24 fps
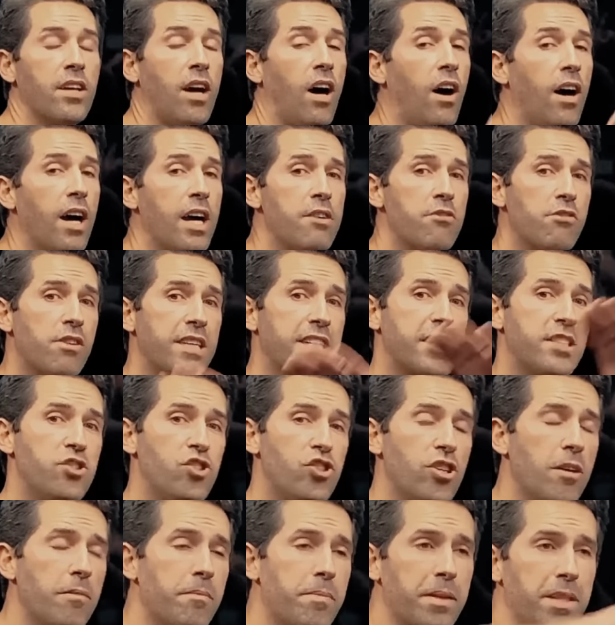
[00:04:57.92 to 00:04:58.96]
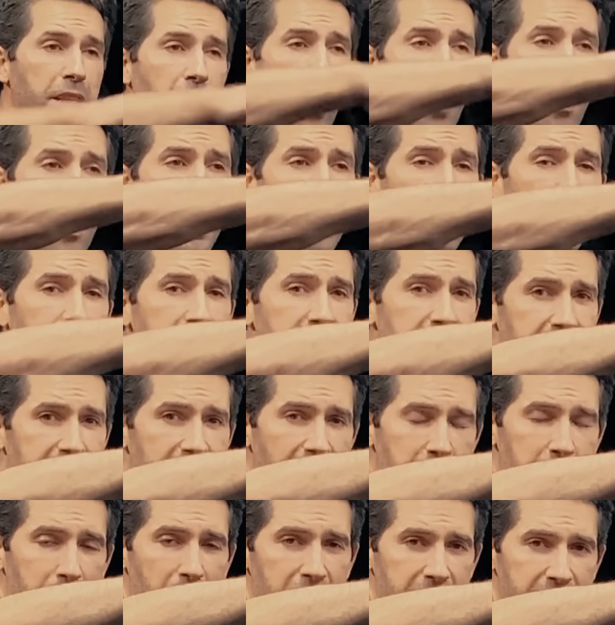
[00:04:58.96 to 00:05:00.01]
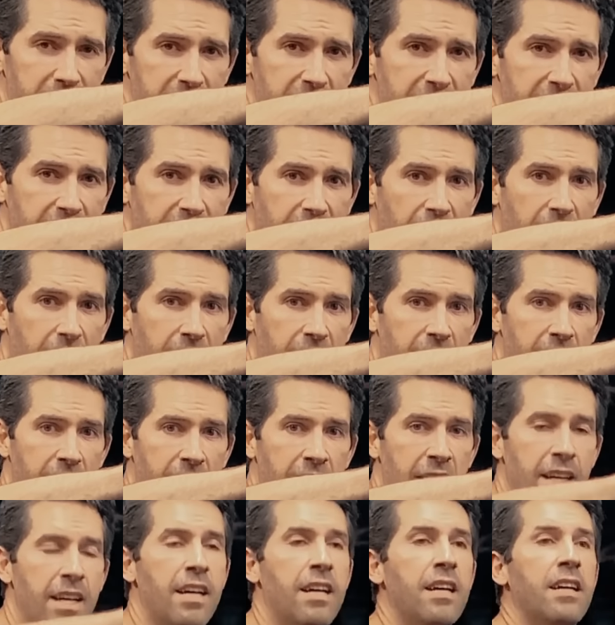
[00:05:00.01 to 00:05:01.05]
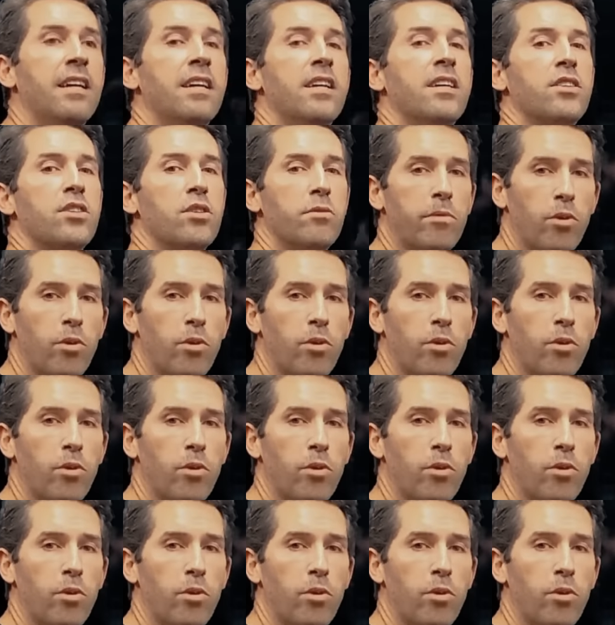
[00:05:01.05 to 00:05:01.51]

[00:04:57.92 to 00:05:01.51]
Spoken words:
the higher I can jump and the higher I can get my knee, the